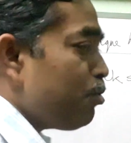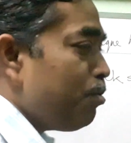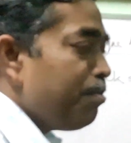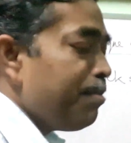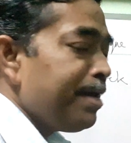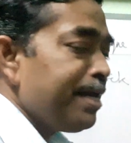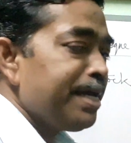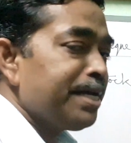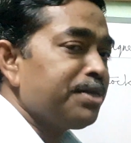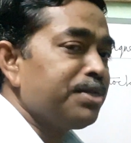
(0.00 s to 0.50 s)
to
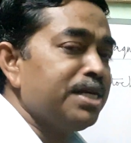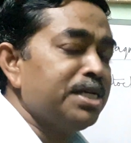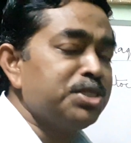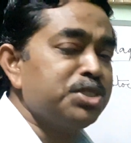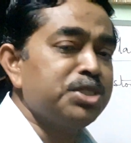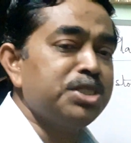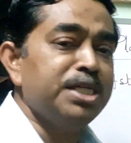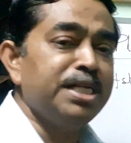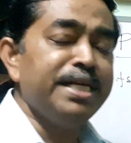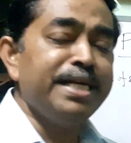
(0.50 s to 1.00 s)
make the
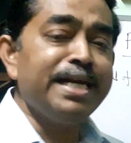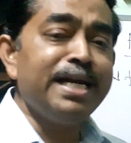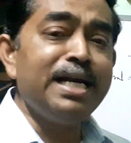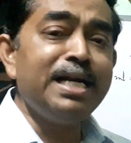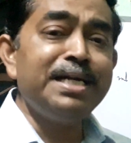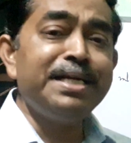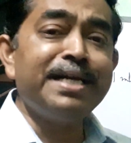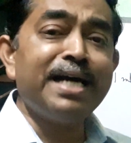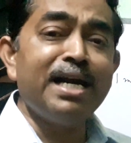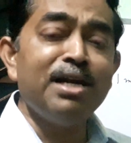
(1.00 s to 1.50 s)

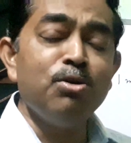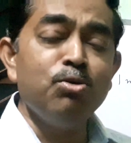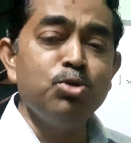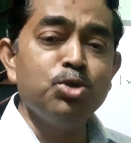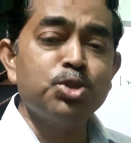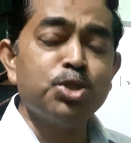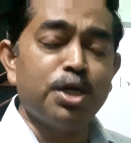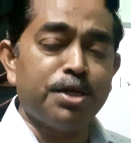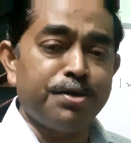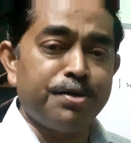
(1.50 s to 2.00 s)
serial
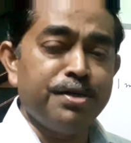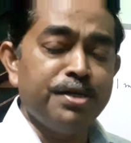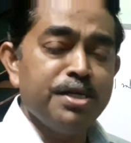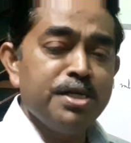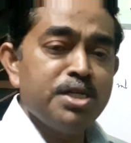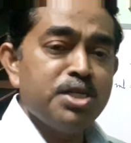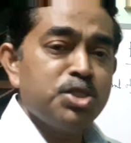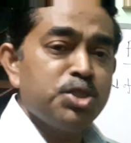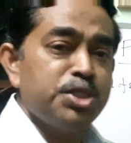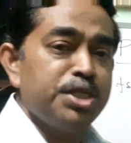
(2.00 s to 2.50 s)
dilution.
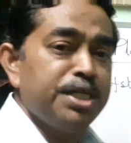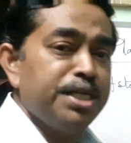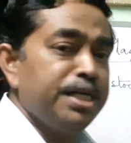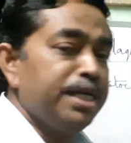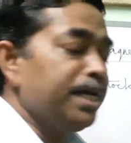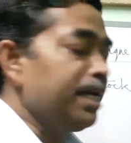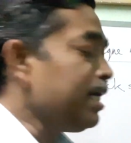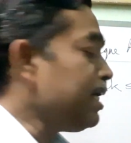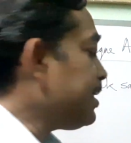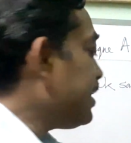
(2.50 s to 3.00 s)

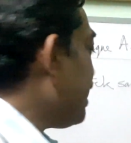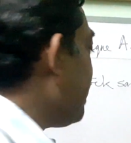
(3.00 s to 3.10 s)
Serial